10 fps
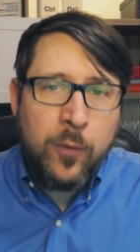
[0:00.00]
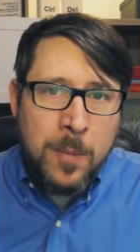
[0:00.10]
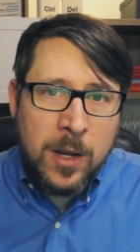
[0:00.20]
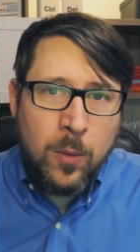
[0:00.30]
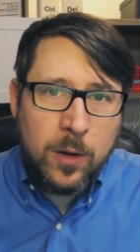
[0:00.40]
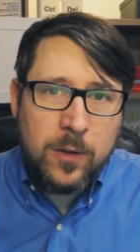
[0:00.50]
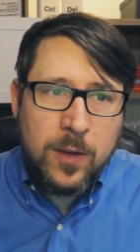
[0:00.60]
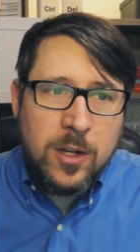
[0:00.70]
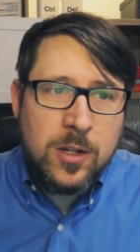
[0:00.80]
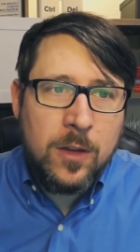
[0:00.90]
many
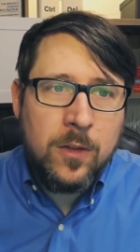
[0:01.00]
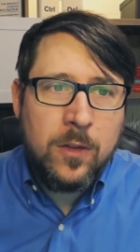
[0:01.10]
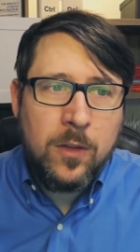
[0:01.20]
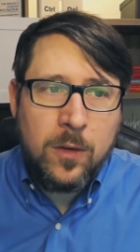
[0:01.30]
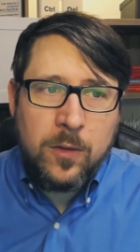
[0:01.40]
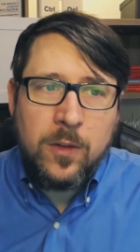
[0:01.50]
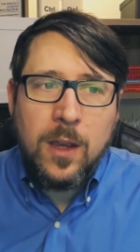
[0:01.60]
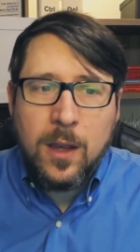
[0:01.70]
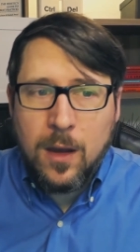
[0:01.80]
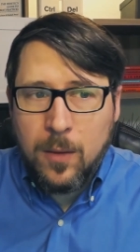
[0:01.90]
organizations, they're
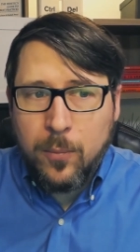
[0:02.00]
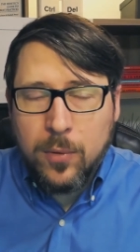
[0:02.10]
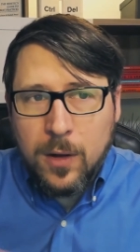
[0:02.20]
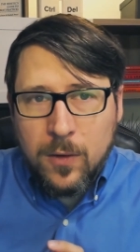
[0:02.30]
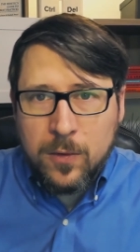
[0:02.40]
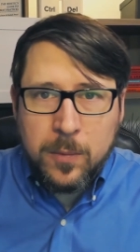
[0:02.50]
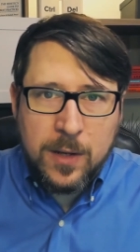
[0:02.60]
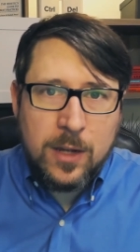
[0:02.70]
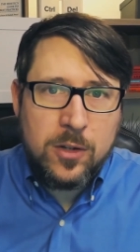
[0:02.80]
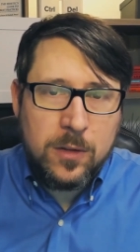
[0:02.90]
seeing a pretty
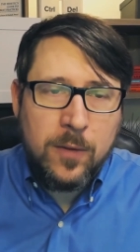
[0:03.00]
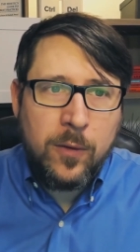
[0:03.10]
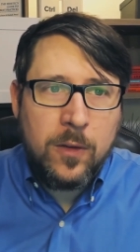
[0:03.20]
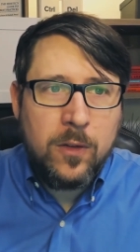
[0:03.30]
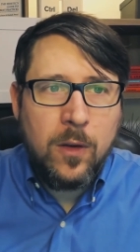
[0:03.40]
substantial difference. You